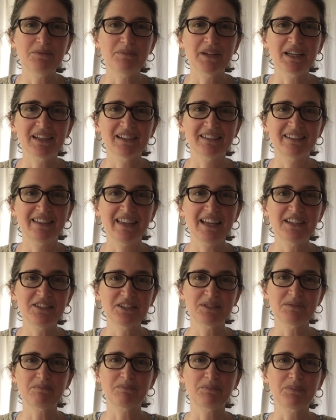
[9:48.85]
because they
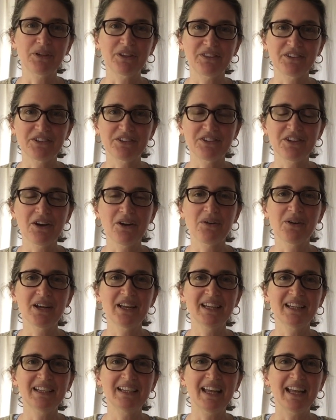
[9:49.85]
just put their dough
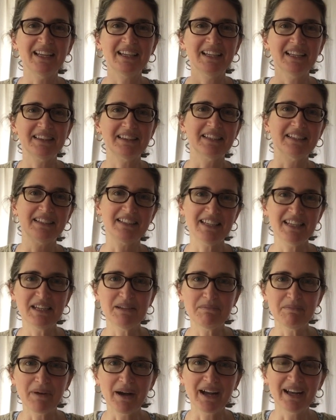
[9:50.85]
in and hit the
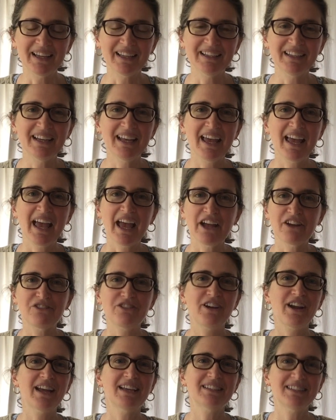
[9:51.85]
steam button and
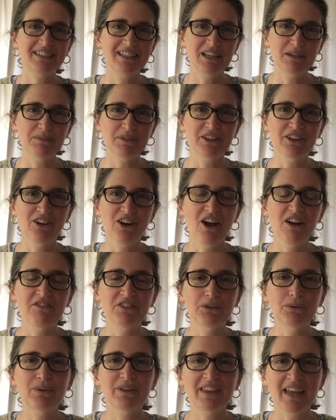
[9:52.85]
create steam in their
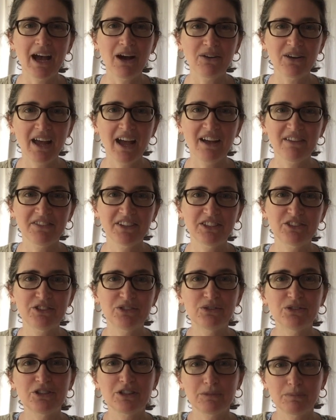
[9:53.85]
oven without having
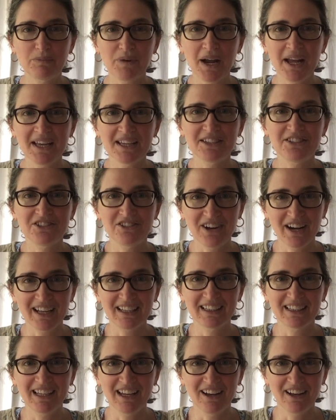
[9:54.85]
to spray it
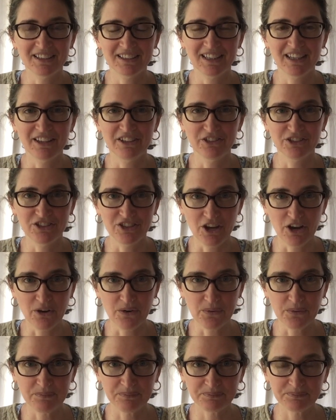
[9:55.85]
directly onto their dough.